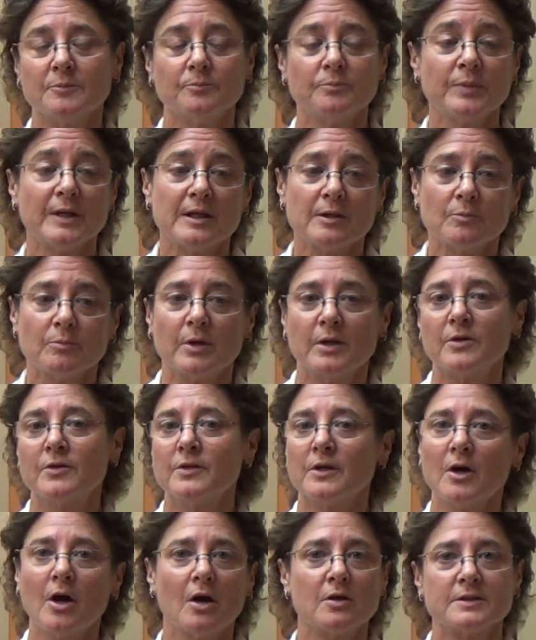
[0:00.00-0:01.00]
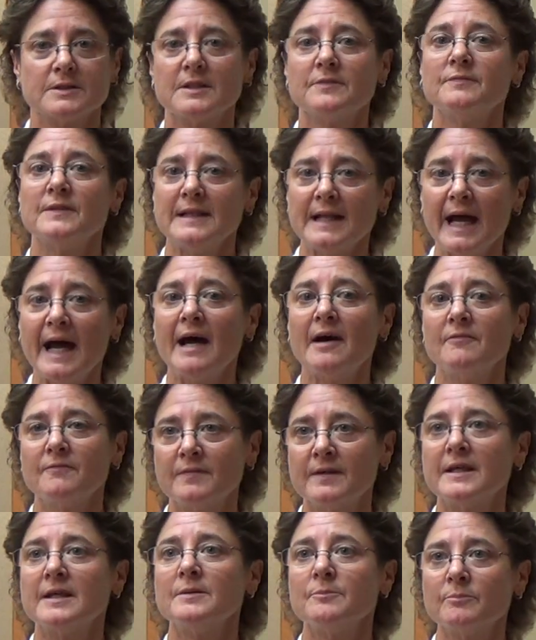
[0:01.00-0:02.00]
Peanut butter, the Kong stuffing,
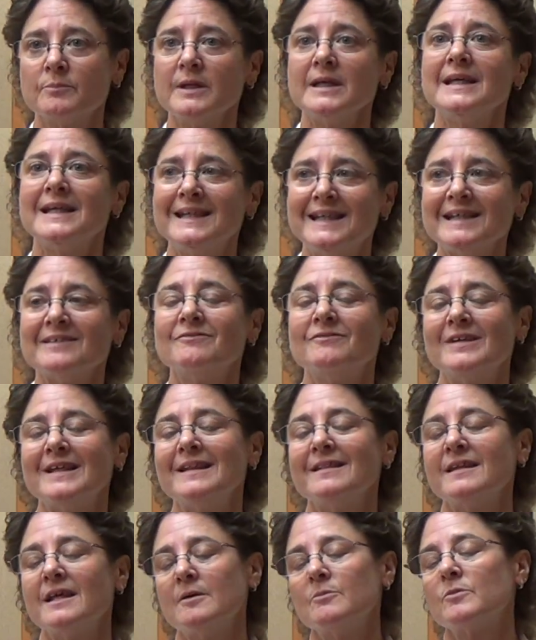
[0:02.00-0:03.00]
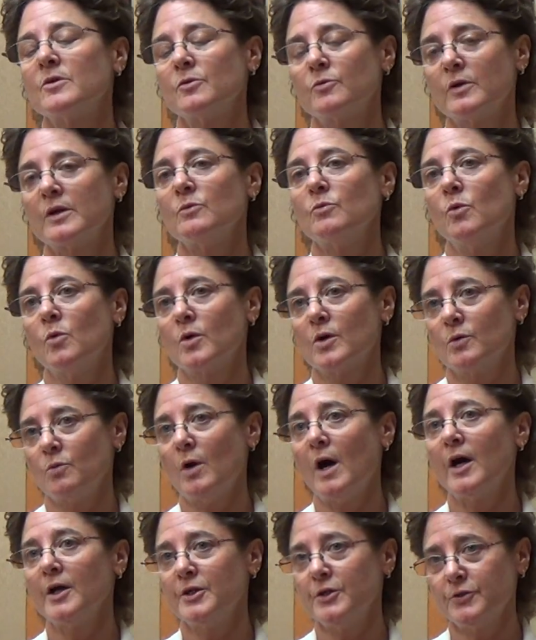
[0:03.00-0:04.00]
be giving them a reward
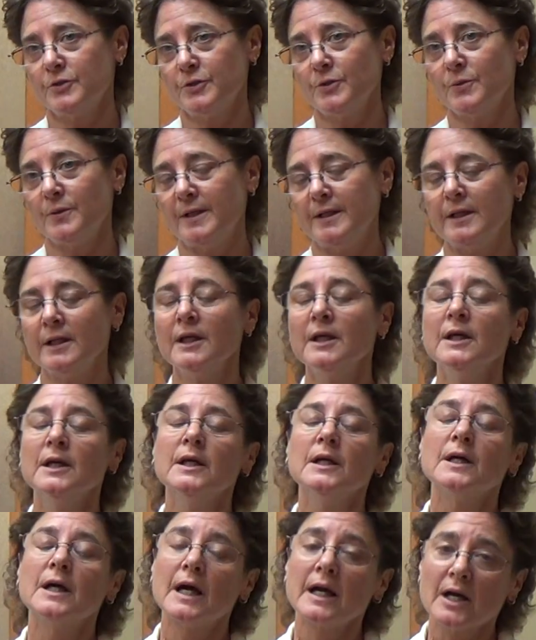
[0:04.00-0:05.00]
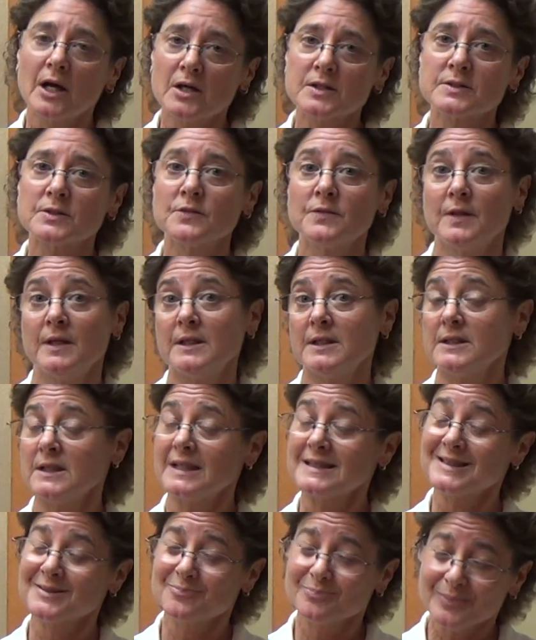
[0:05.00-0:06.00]
while you're doing it. I also think,
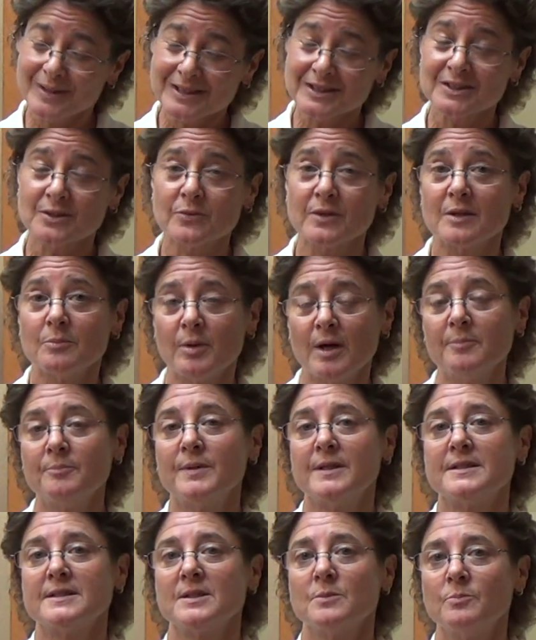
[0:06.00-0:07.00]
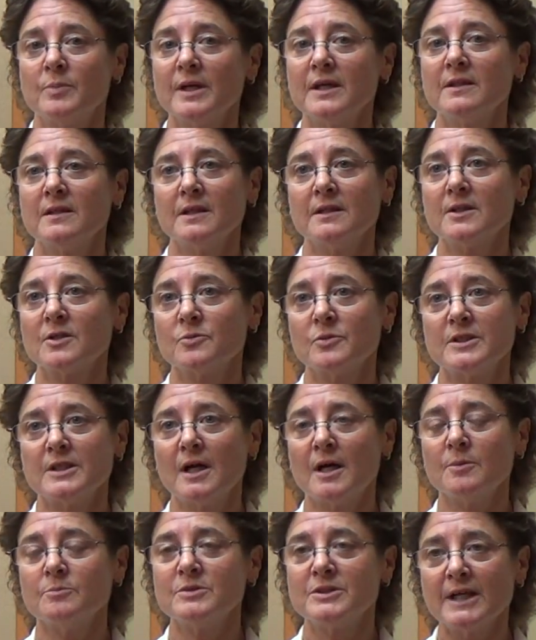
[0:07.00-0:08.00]
especially with the puppies, the big thing they're
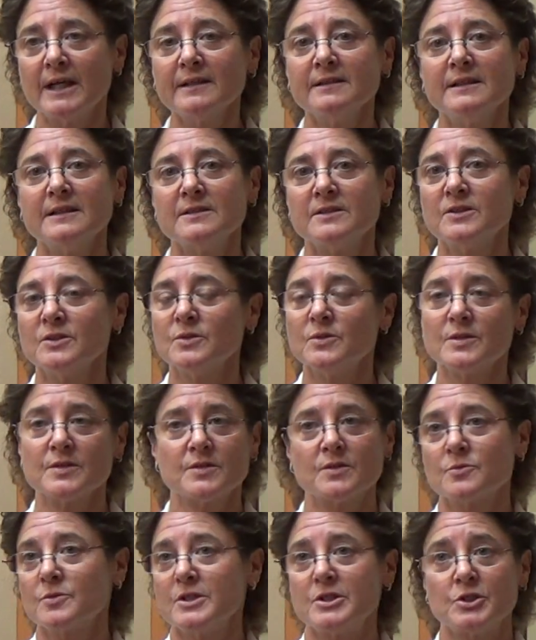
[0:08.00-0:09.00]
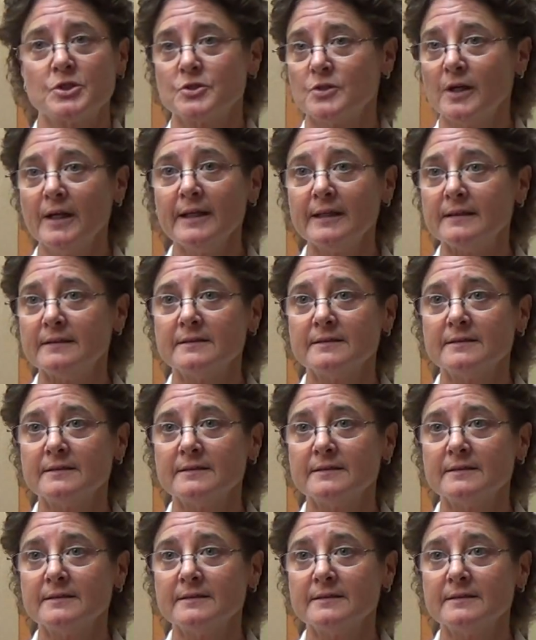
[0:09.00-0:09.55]
objecting to is the restraint.